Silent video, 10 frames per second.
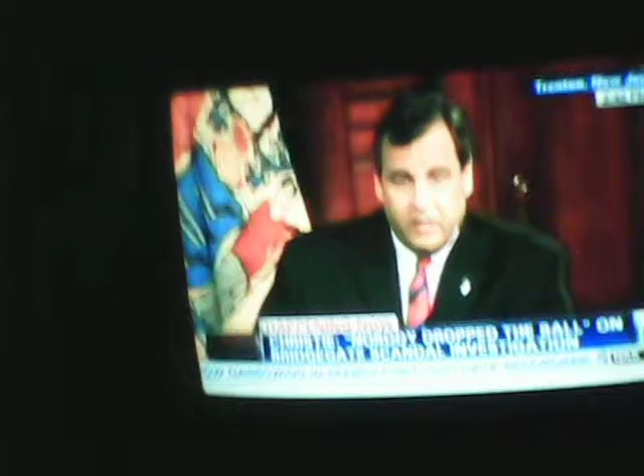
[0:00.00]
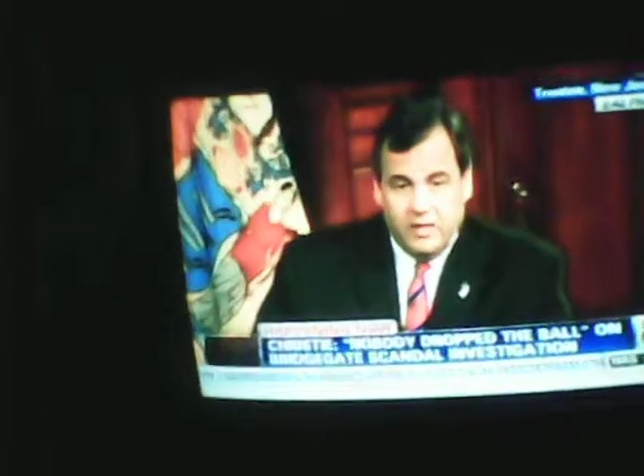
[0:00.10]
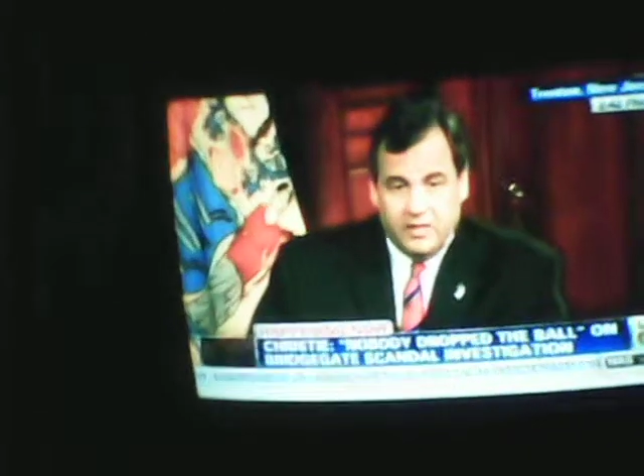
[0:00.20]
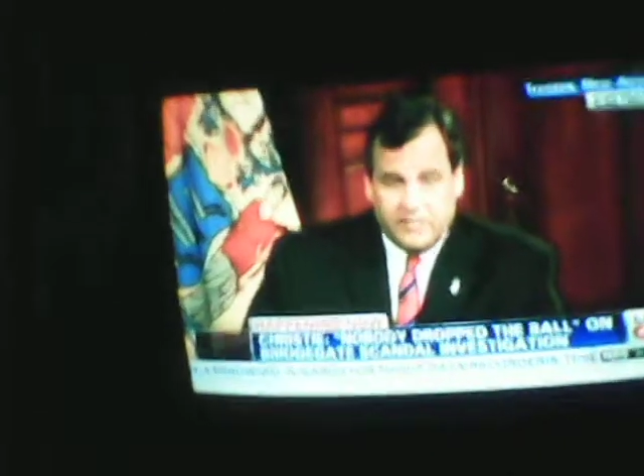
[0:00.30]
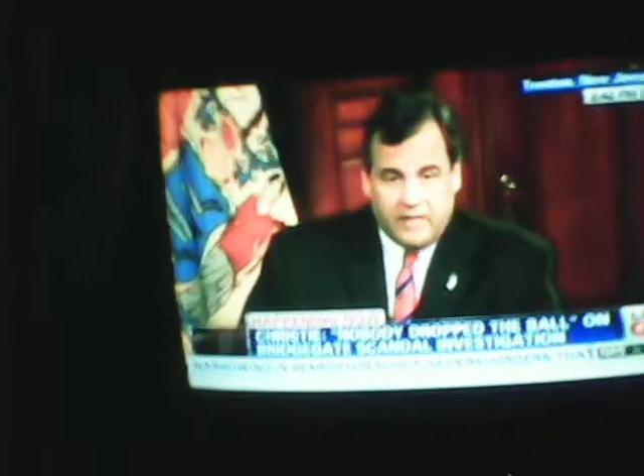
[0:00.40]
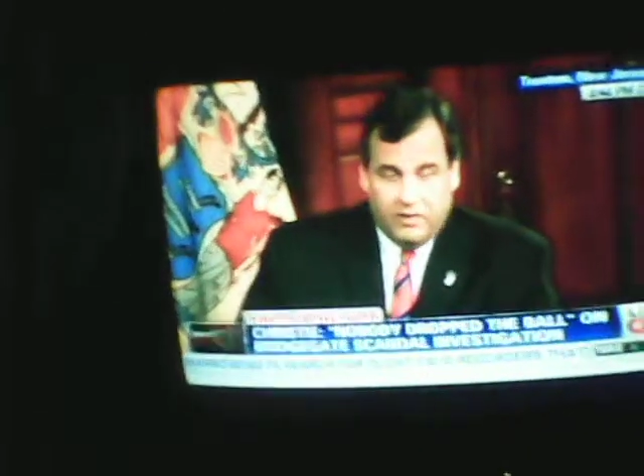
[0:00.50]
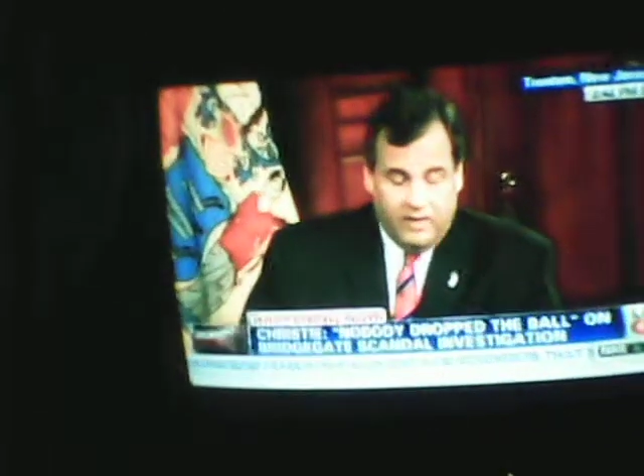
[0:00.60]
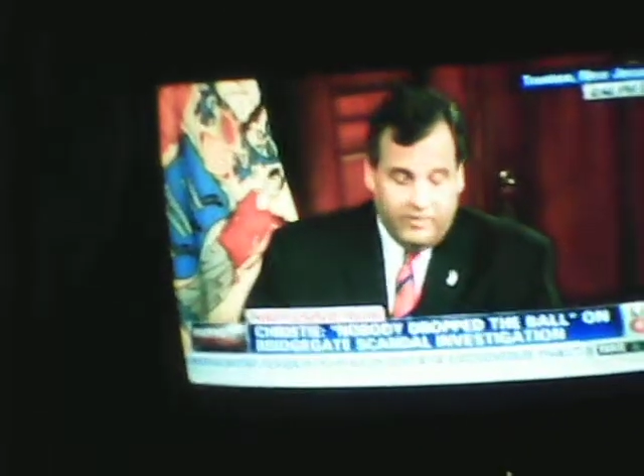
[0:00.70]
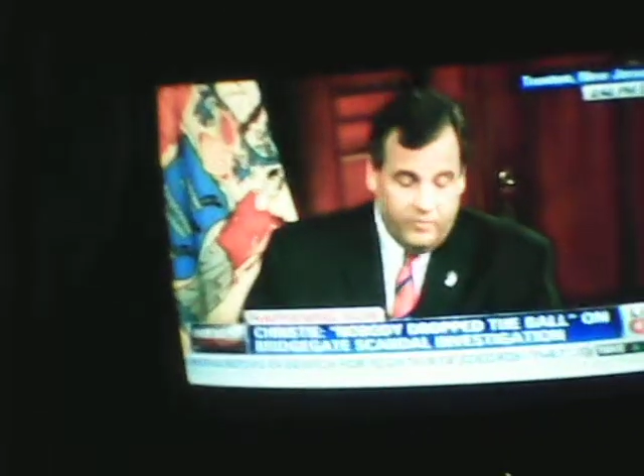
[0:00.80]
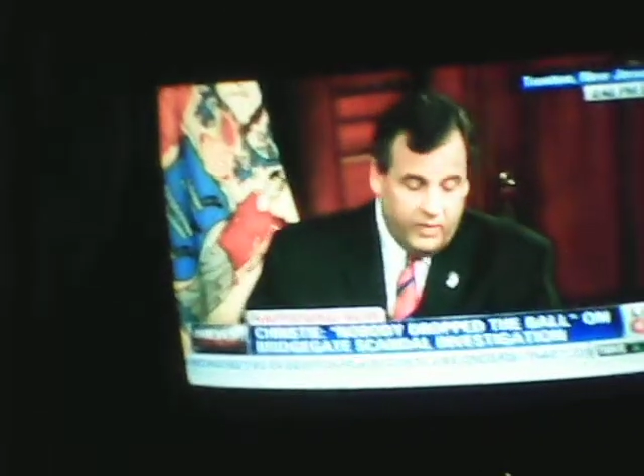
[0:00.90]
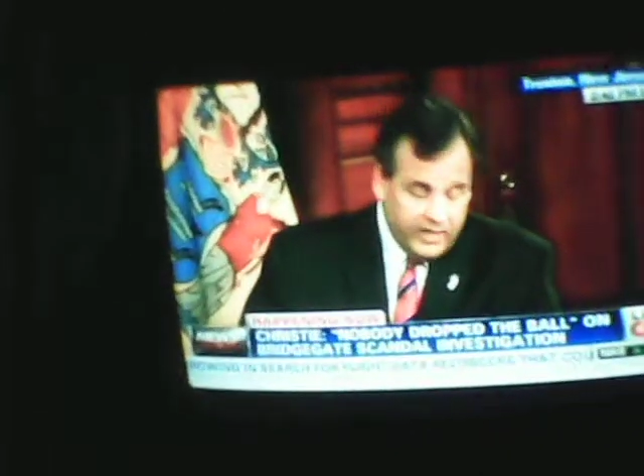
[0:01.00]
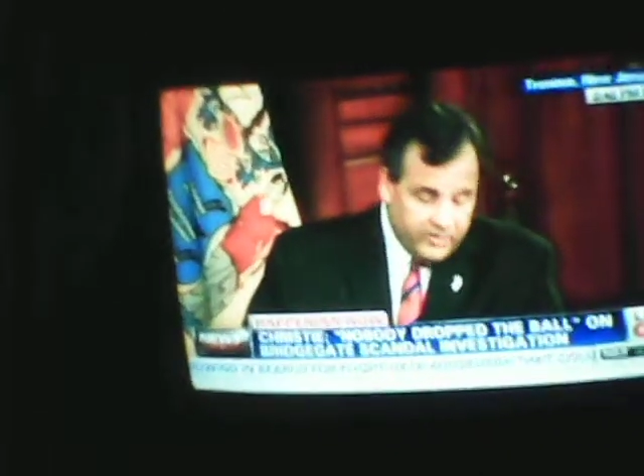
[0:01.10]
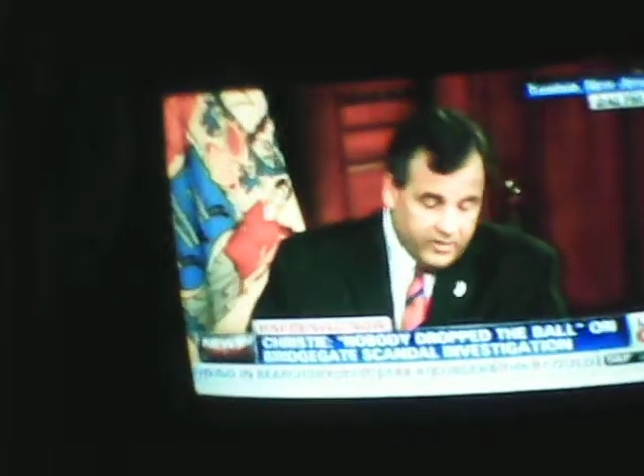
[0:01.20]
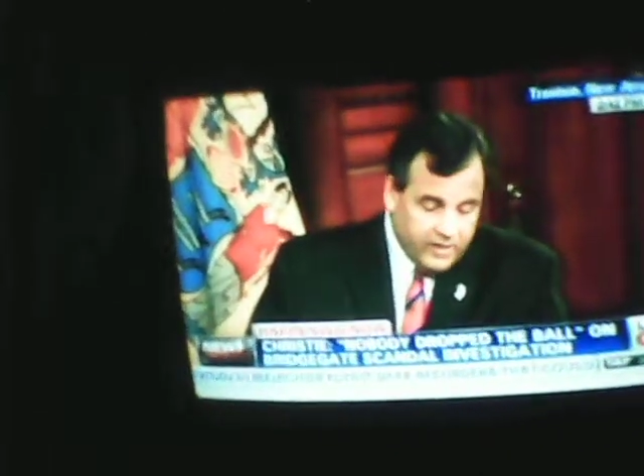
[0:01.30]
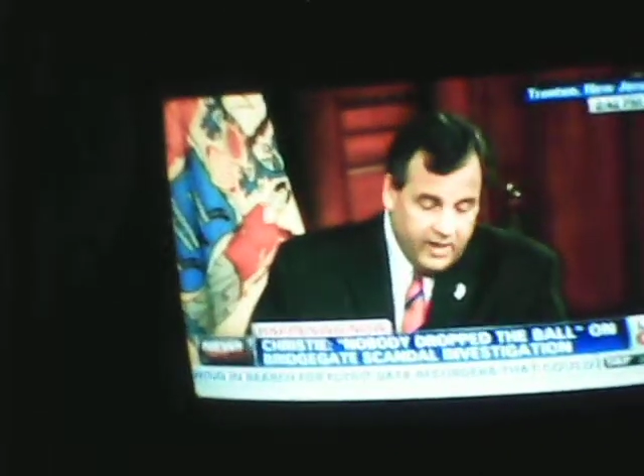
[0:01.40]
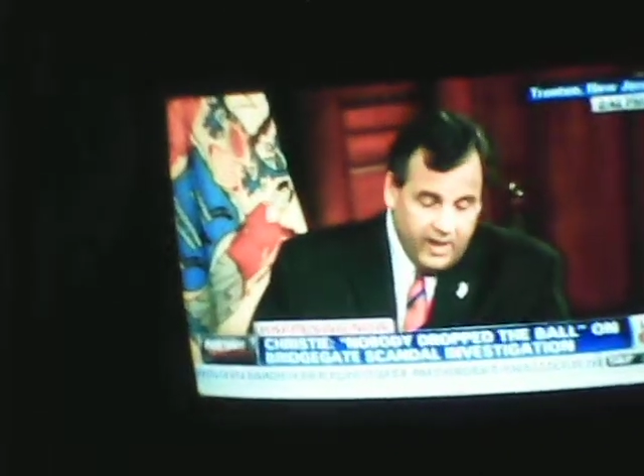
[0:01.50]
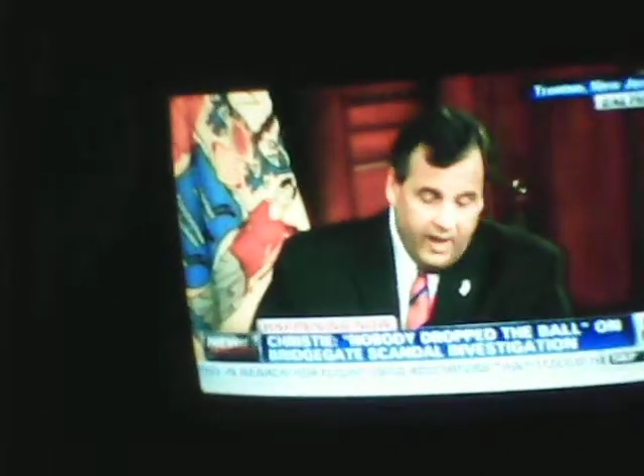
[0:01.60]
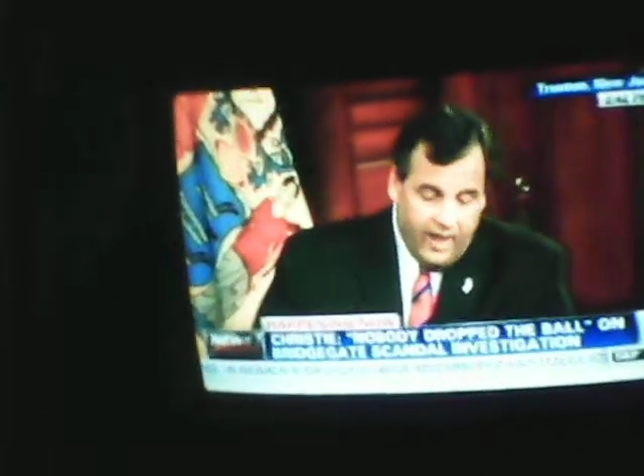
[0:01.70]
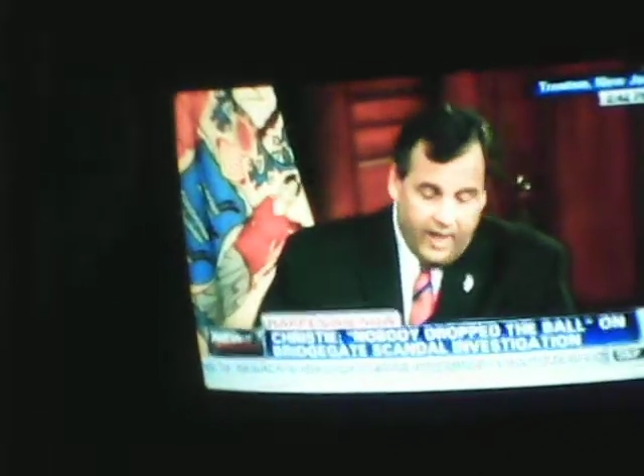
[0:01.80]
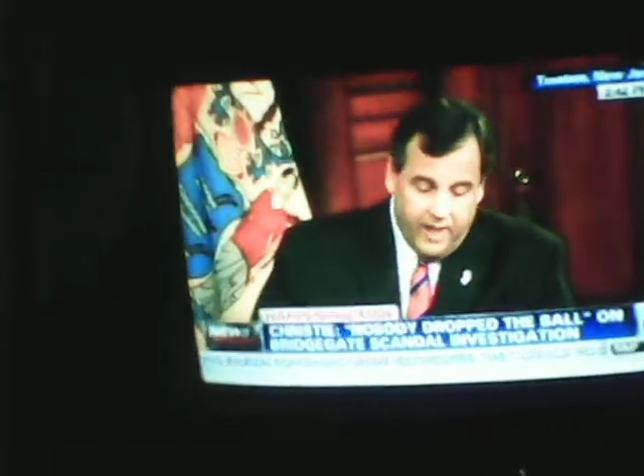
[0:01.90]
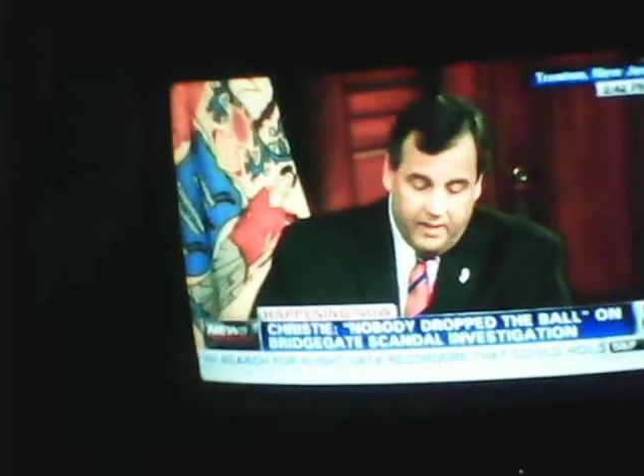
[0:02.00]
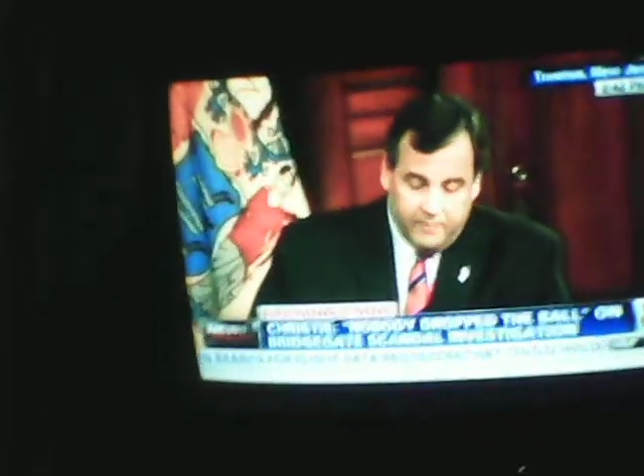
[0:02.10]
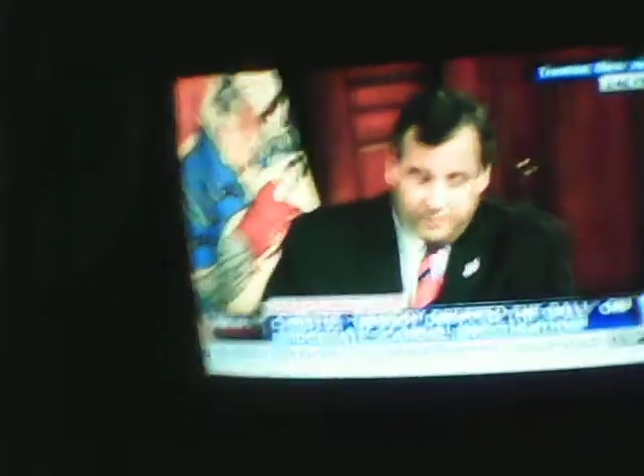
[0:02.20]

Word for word: Ten or eleven weeks, um,